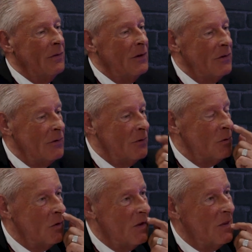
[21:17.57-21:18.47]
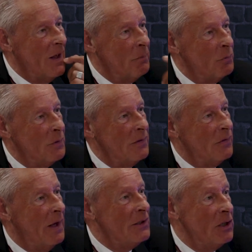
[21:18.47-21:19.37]
This is the sort of thing that happened with
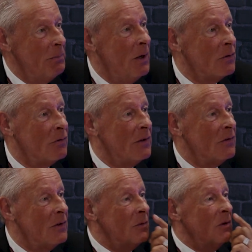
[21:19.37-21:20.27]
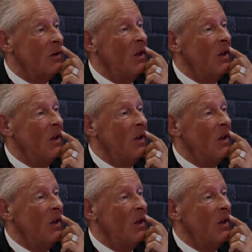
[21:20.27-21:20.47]
HMOs, for instance, wasn't it?